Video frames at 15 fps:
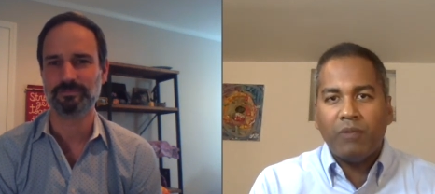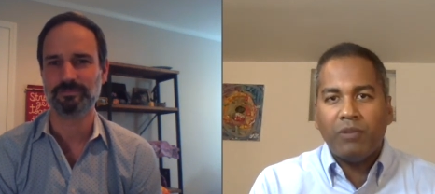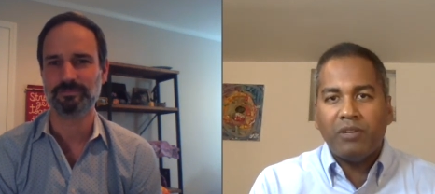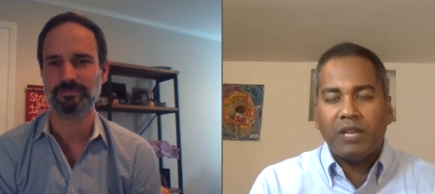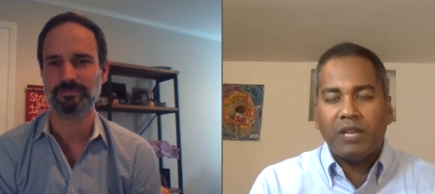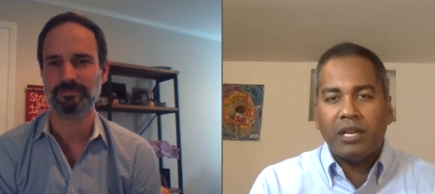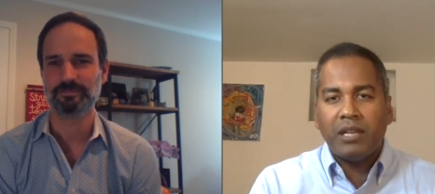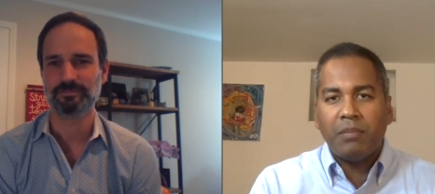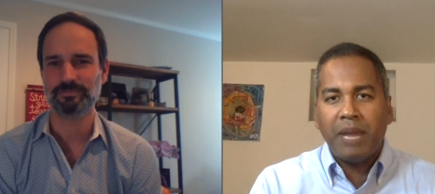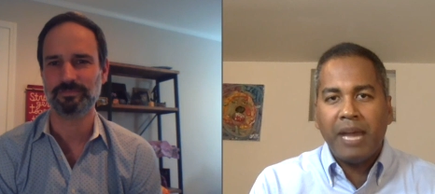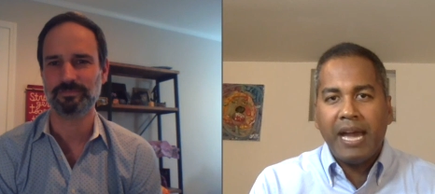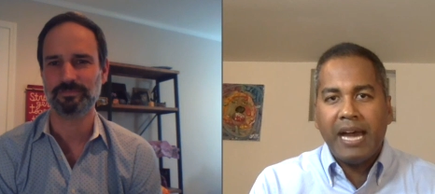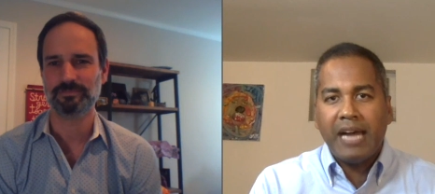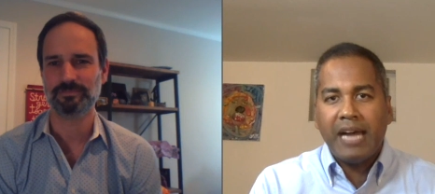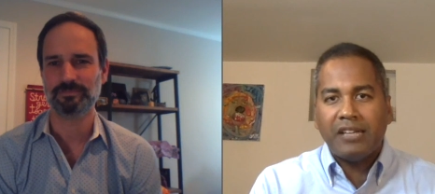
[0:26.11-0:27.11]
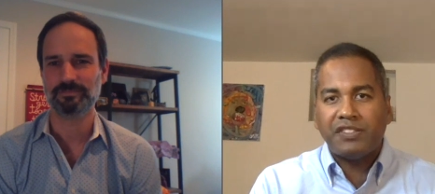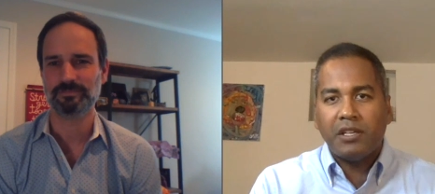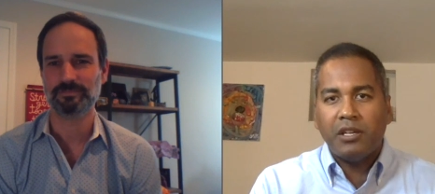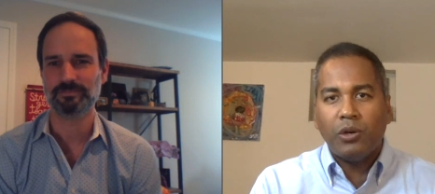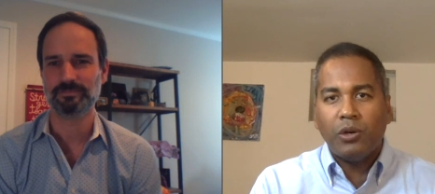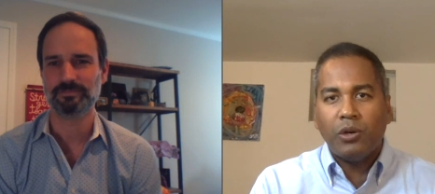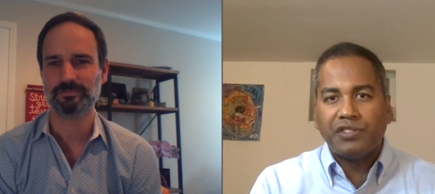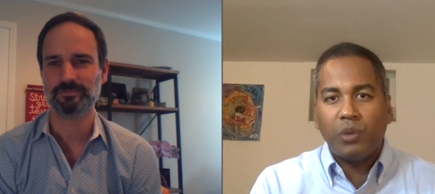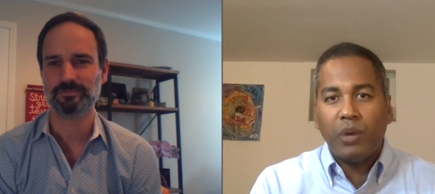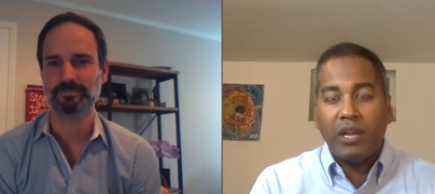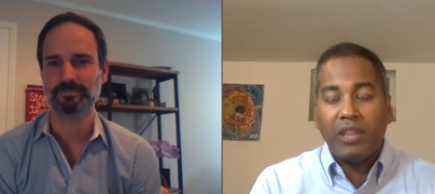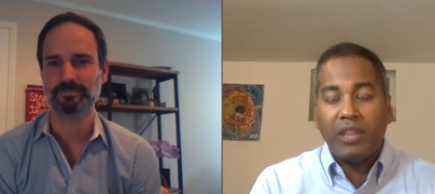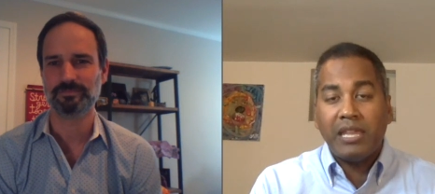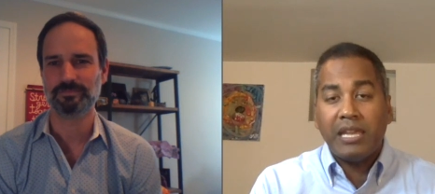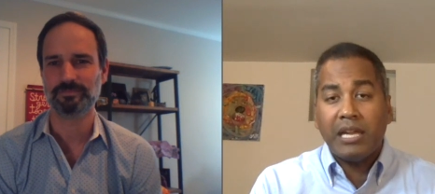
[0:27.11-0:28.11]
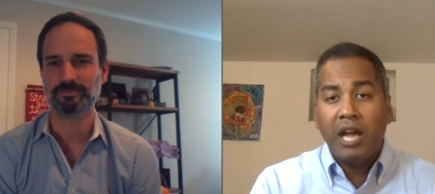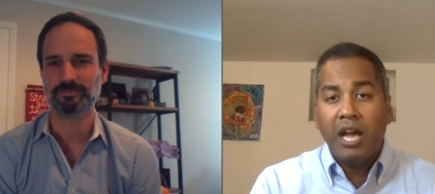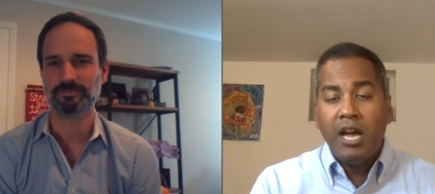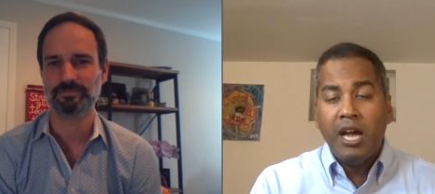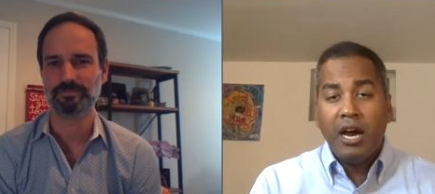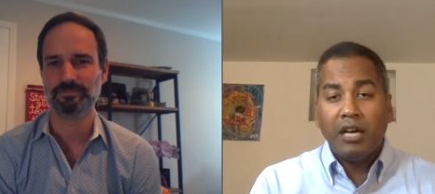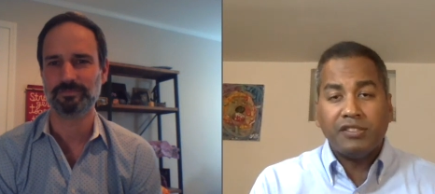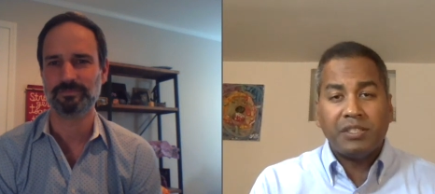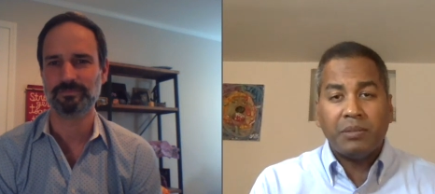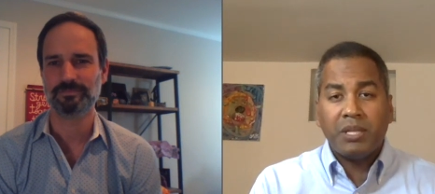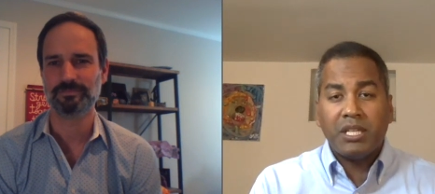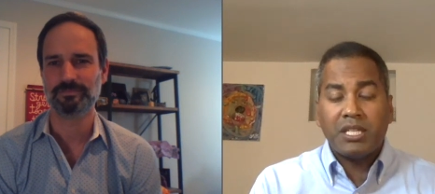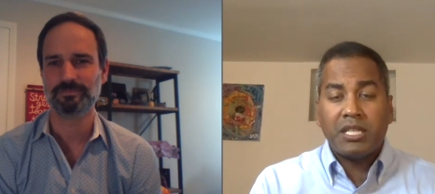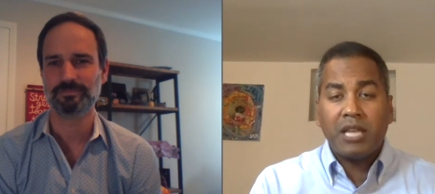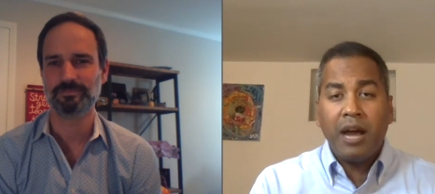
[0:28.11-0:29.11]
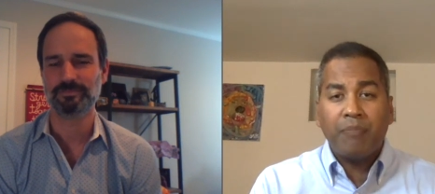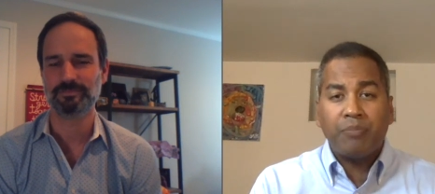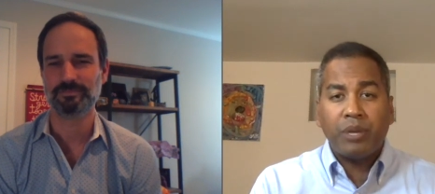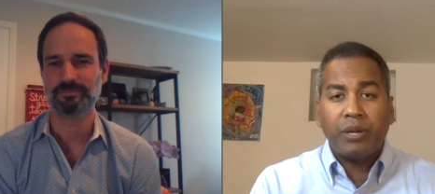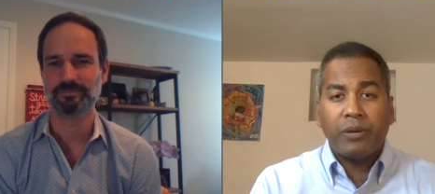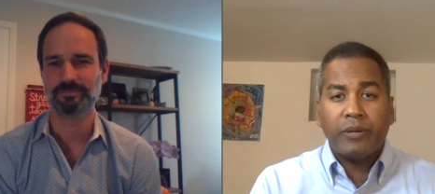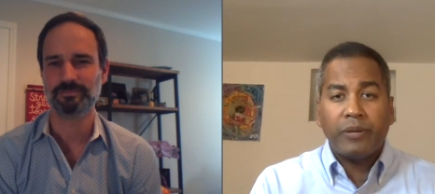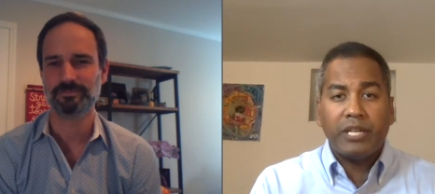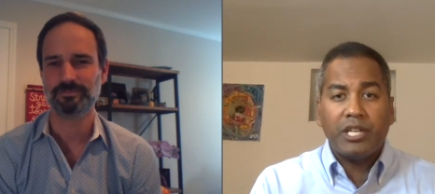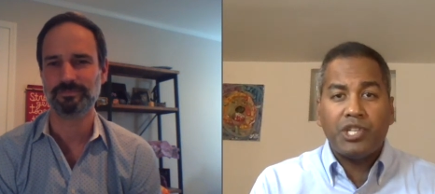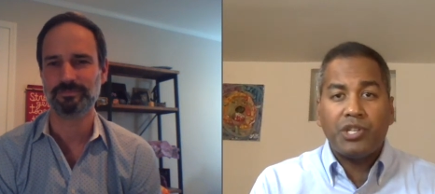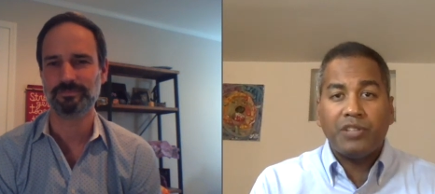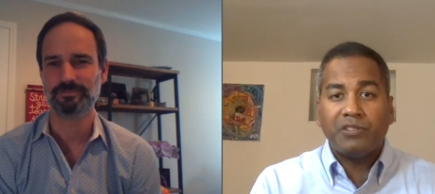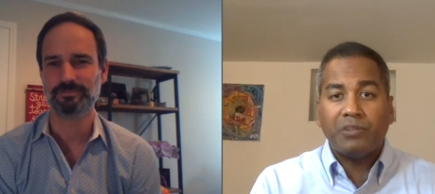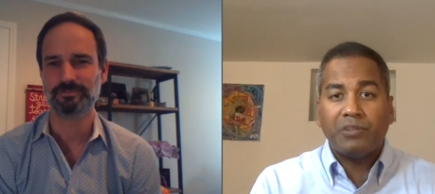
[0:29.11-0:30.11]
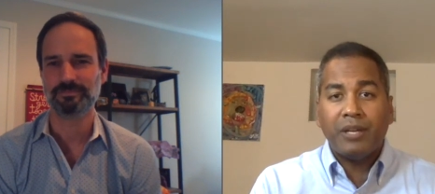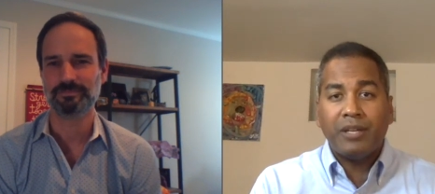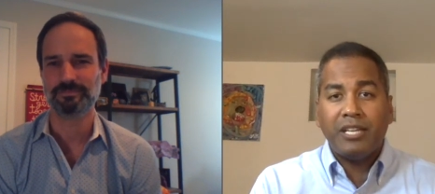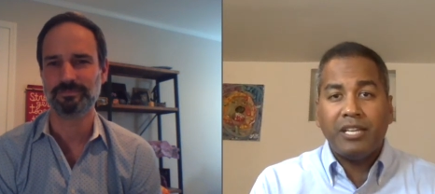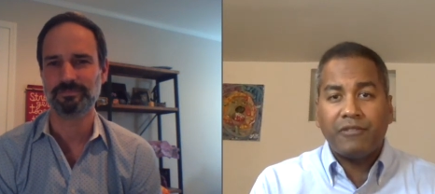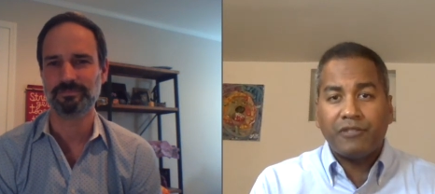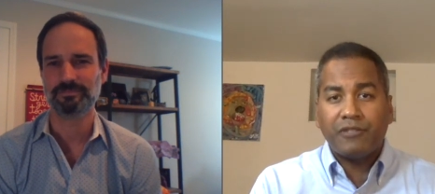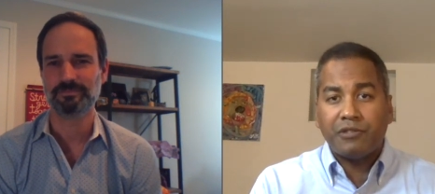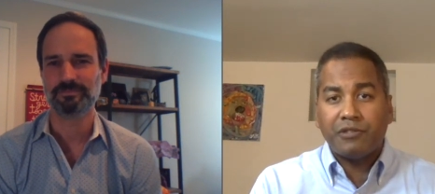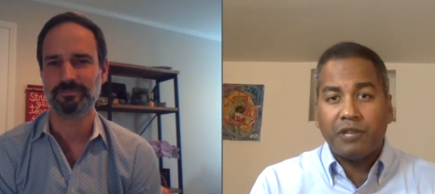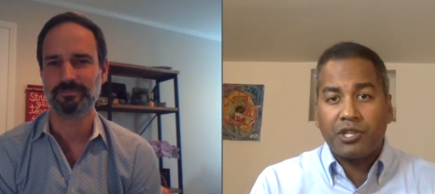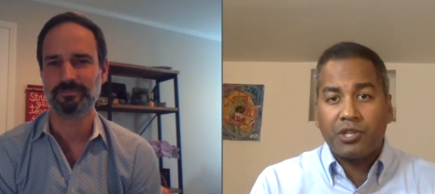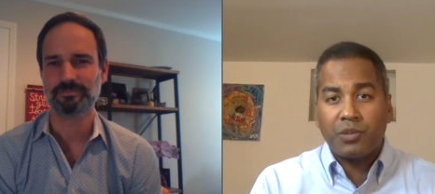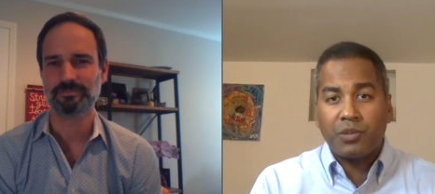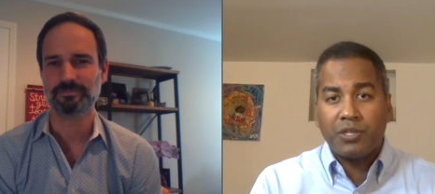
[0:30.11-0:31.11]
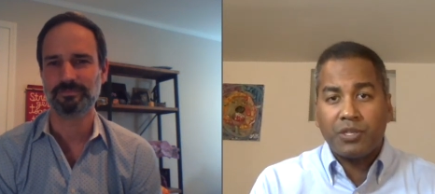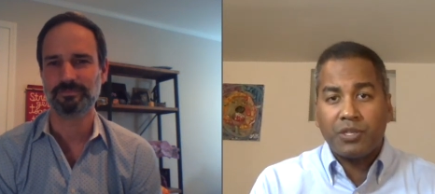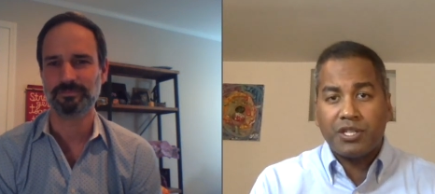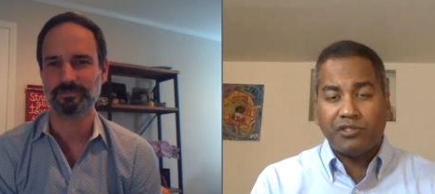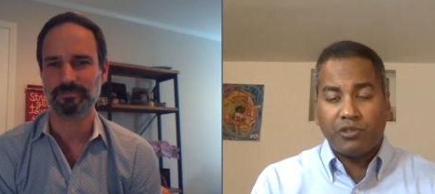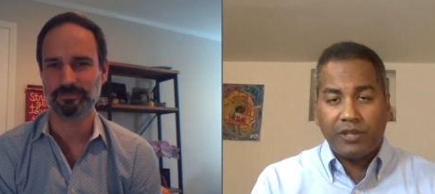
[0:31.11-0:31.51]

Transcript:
Speaker 1: what we've done in the past, and also I think on some of the top priority issues around infrastructure, which is